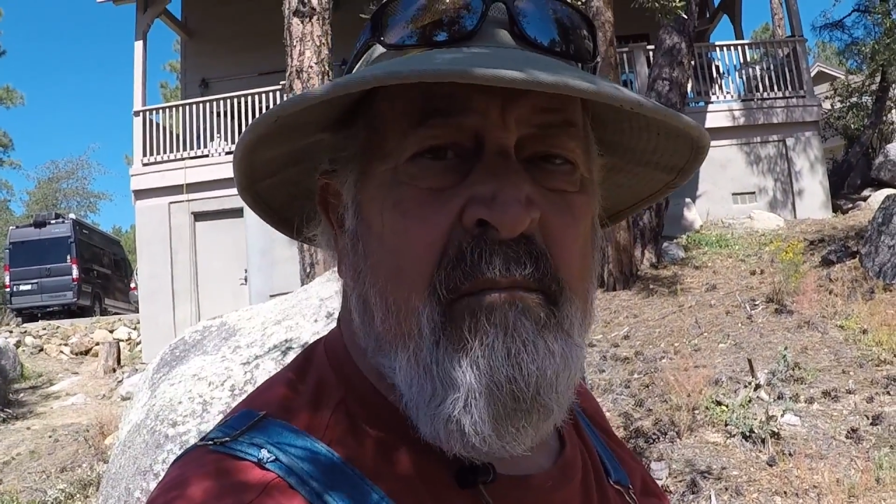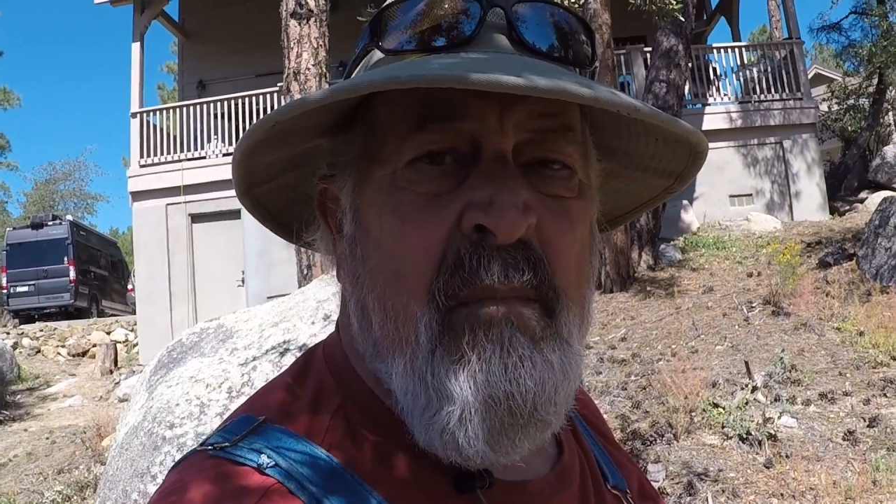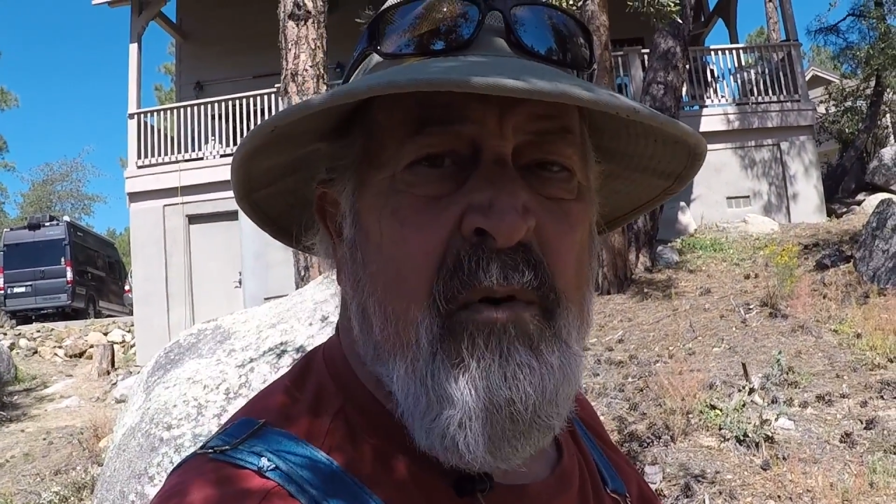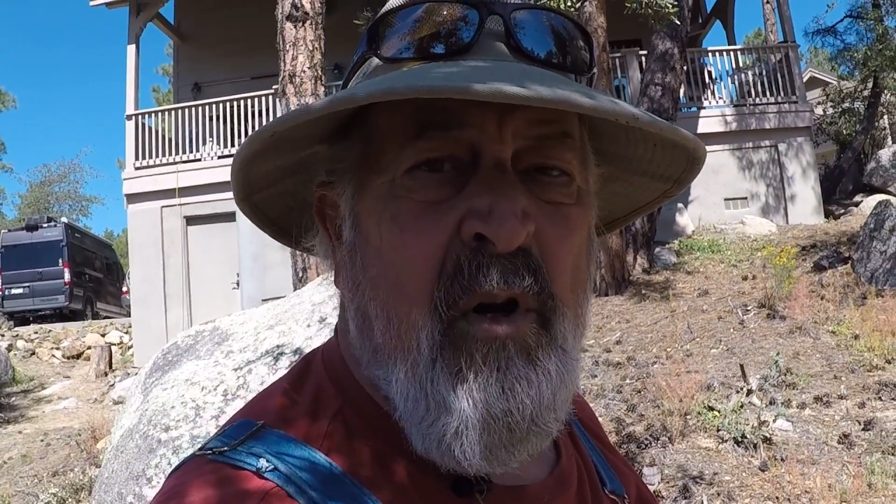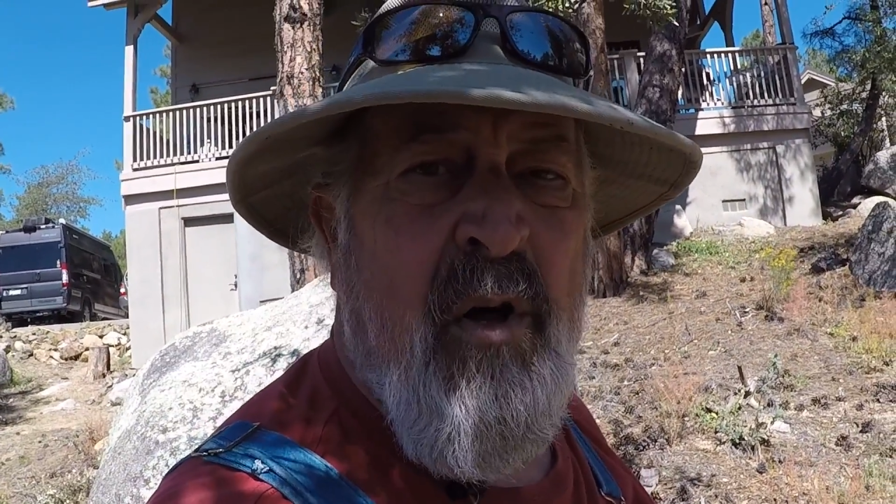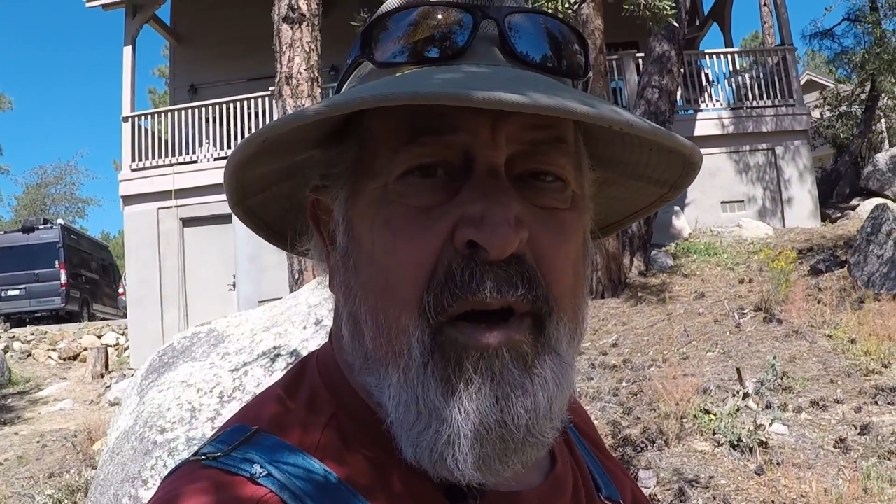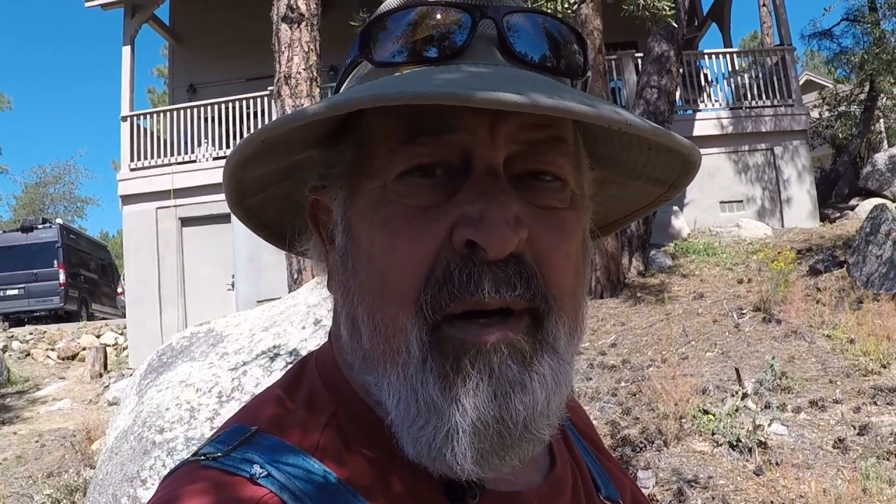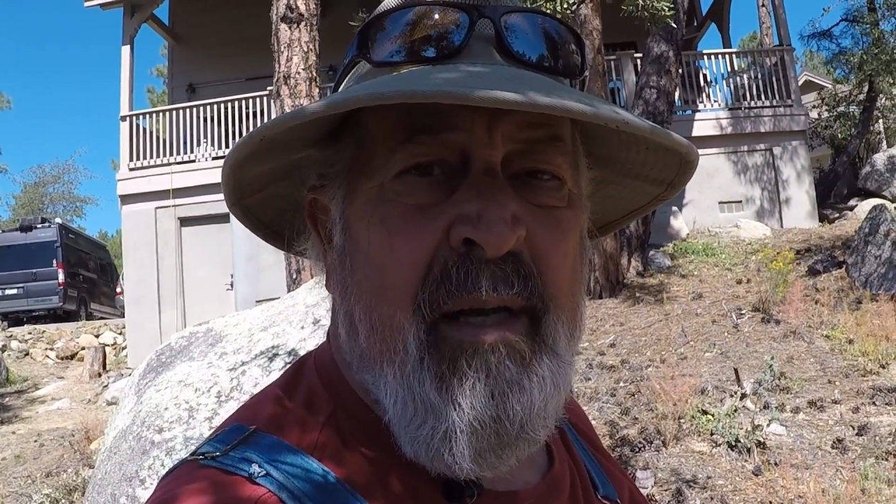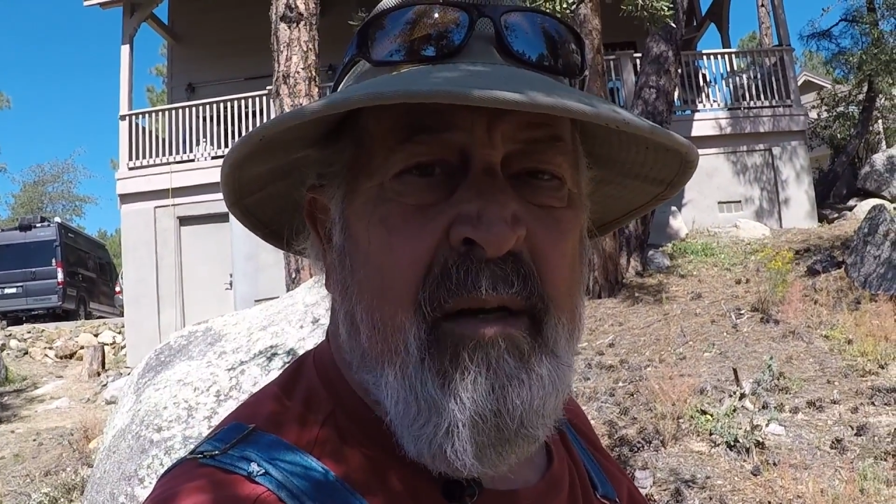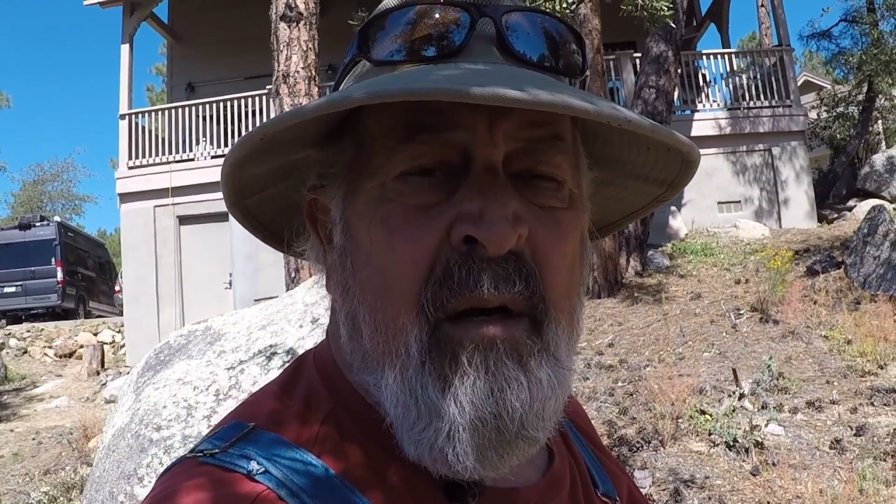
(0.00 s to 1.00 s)
move
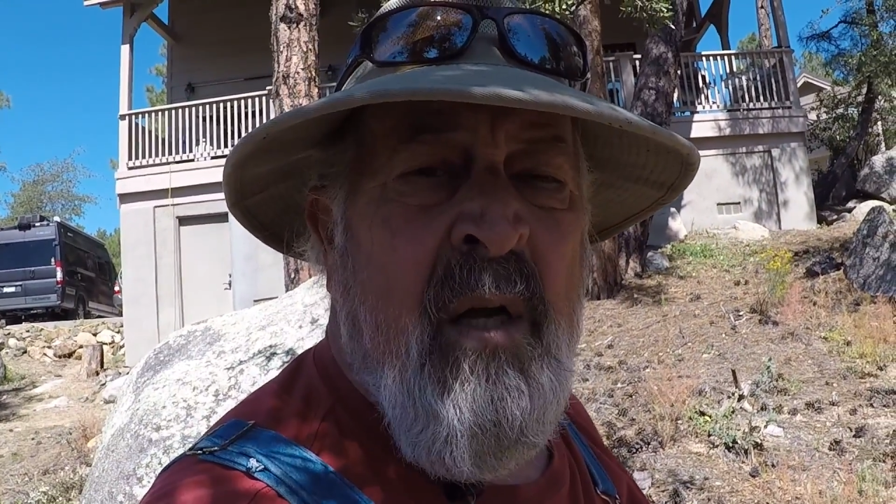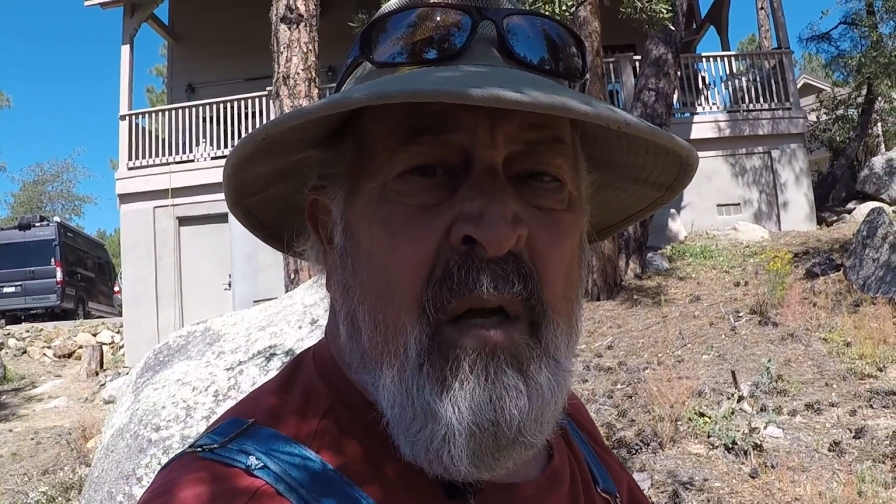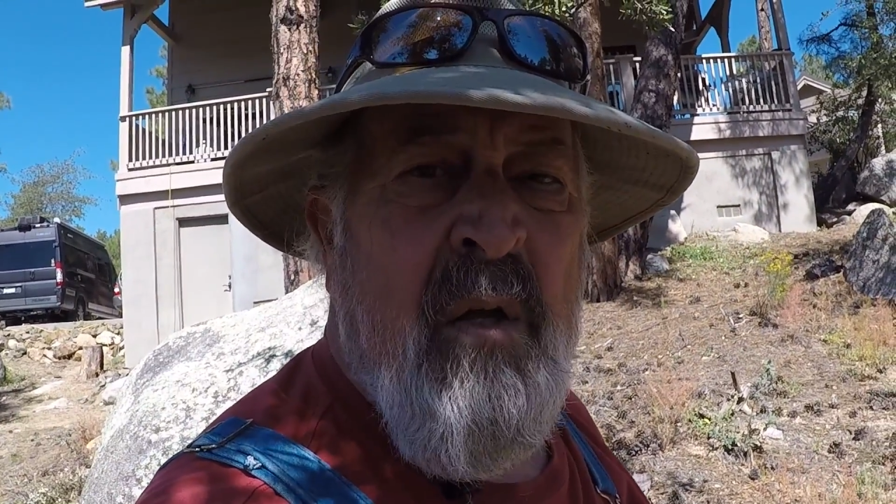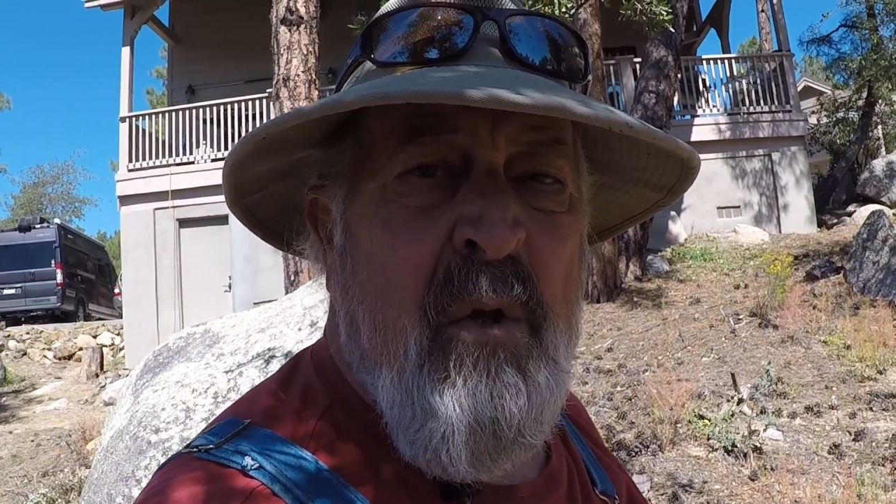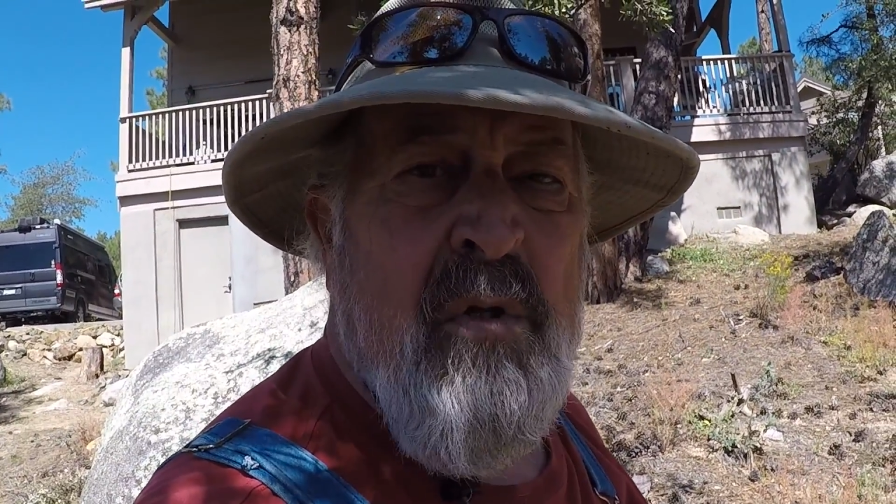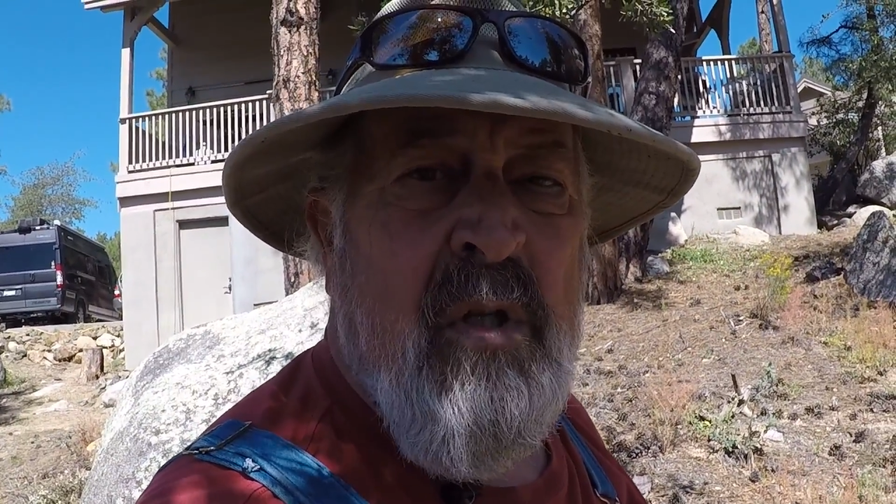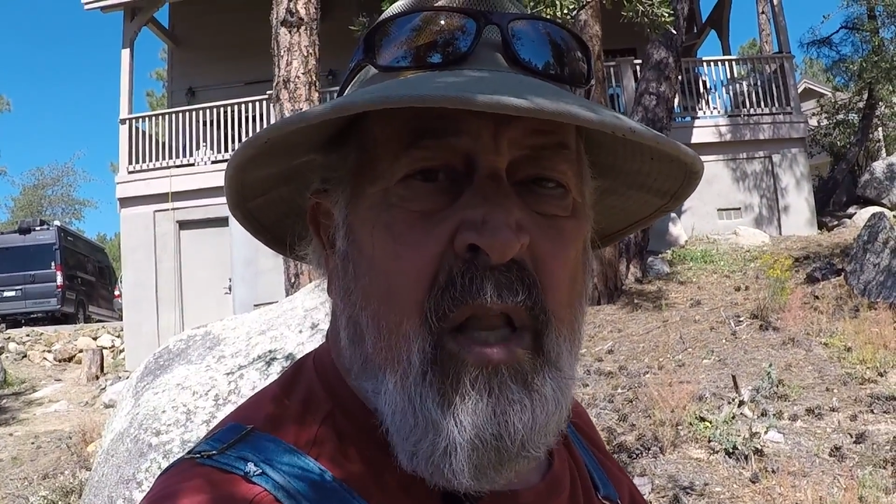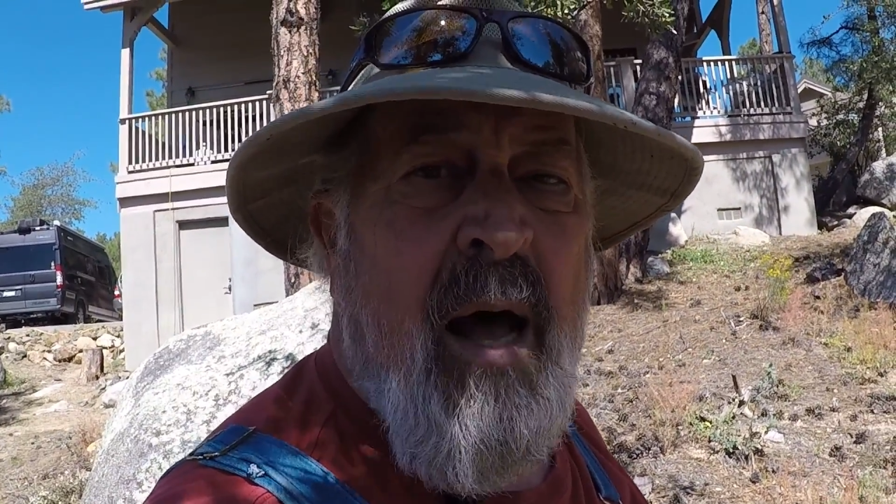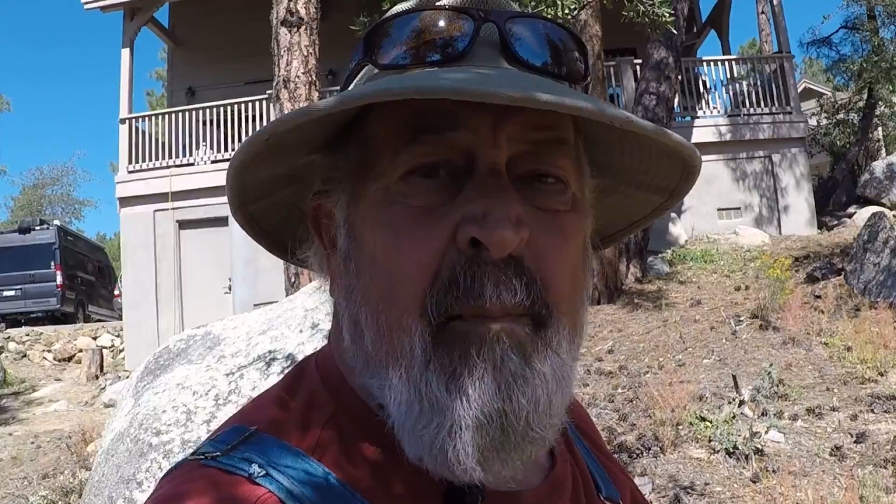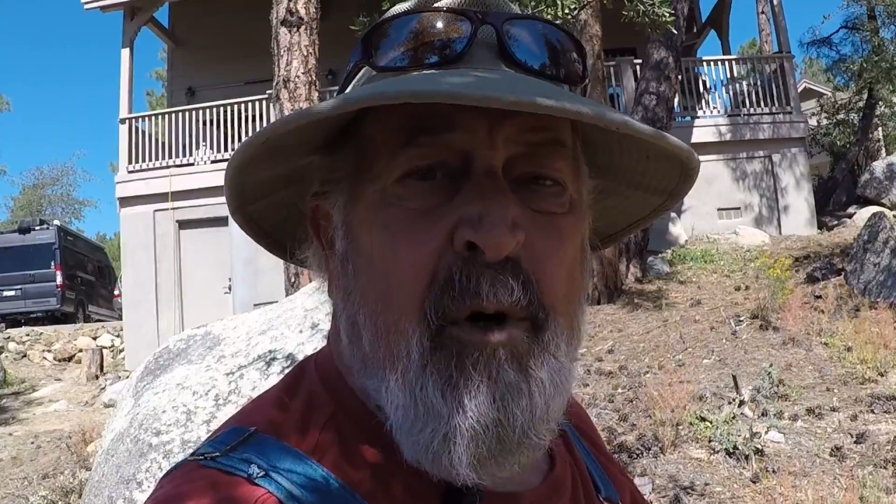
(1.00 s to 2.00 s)
along and use the
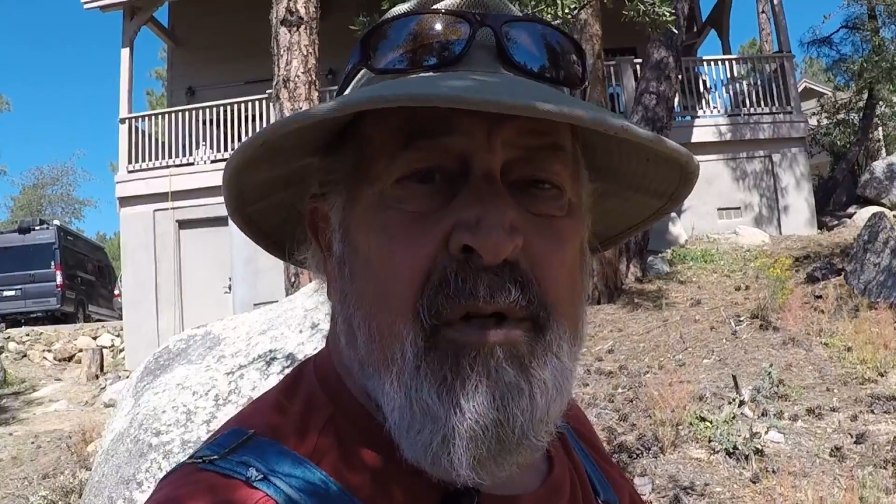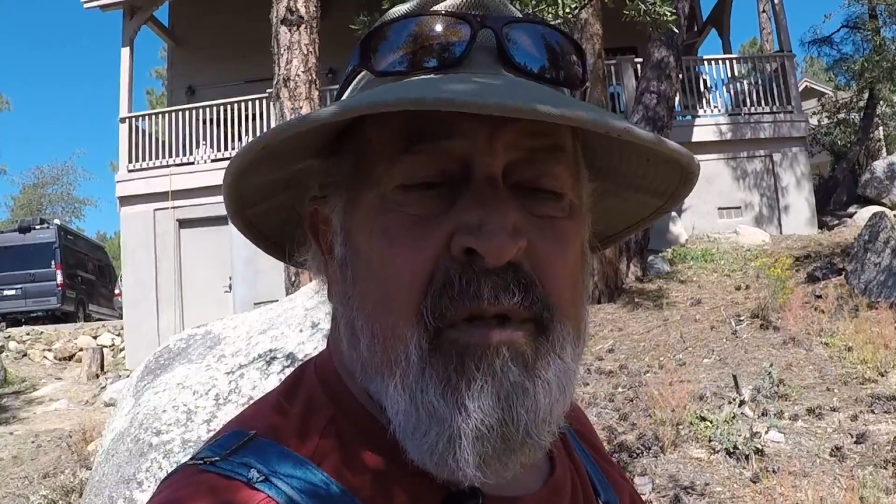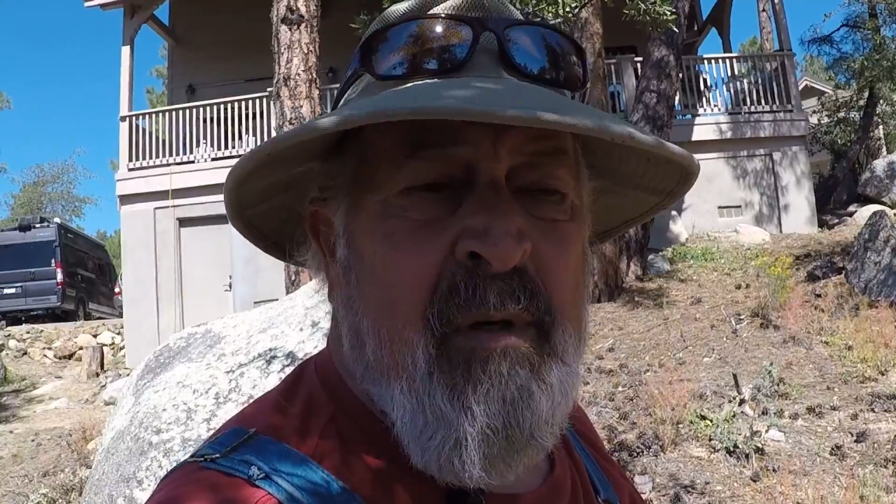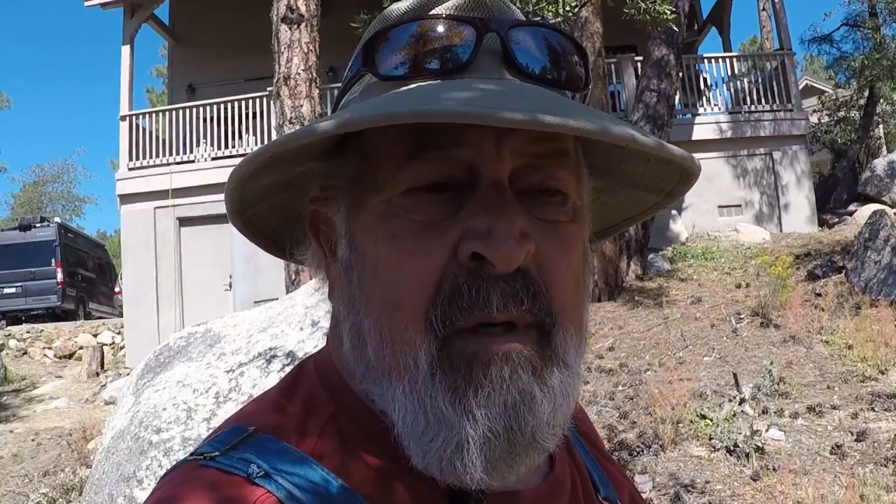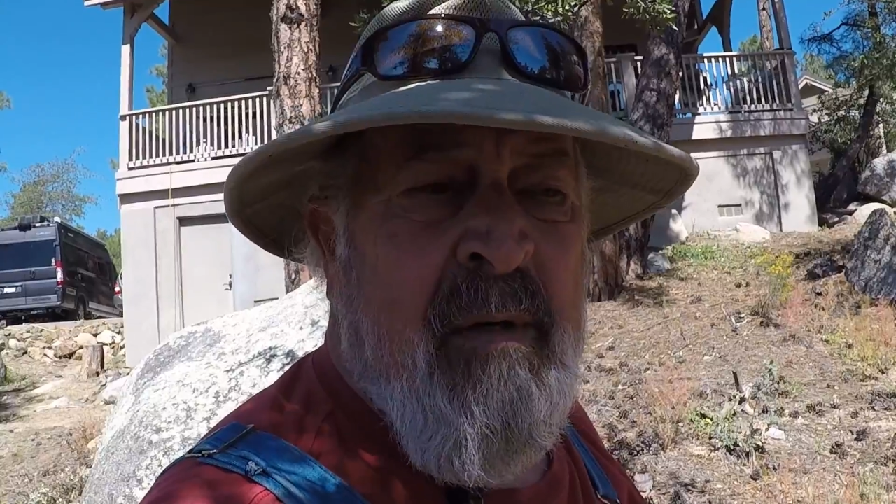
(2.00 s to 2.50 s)
loppers